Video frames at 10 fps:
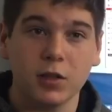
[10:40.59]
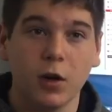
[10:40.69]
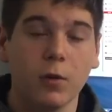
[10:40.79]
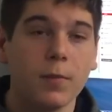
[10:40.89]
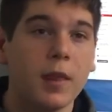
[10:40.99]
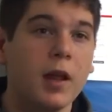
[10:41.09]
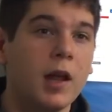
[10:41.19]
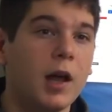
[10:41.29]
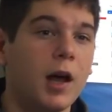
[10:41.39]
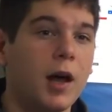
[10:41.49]
So
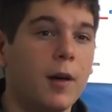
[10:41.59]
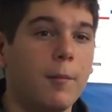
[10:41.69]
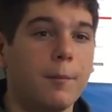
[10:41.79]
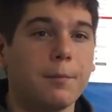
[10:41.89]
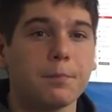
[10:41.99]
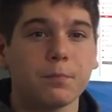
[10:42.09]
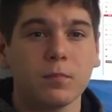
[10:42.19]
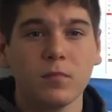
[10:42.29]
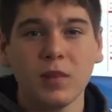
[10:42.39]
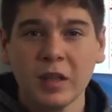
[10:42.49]

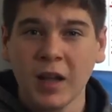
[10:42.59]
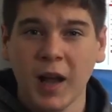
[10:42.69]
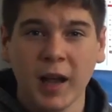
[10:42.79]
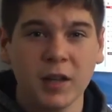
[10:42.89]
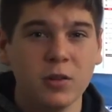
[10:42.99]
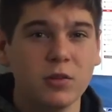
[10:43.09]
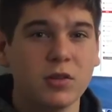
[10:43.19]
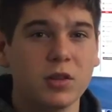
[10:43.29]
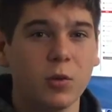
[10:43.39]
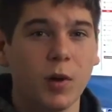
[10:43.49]
I
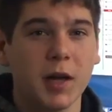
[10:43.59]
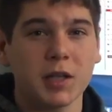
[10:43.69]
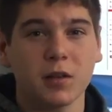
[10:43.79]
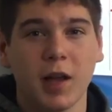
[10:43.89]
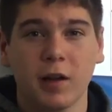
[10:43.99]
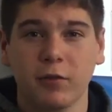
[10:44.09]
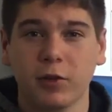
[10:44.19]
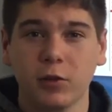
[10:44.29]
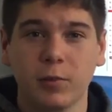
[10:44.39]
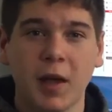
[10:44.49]
used to watch a lot of
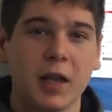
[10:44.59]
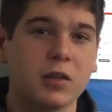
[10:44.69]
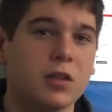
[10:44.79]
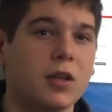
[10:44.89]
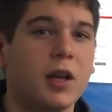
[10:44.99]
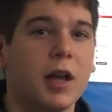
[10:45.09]
Fluke Master,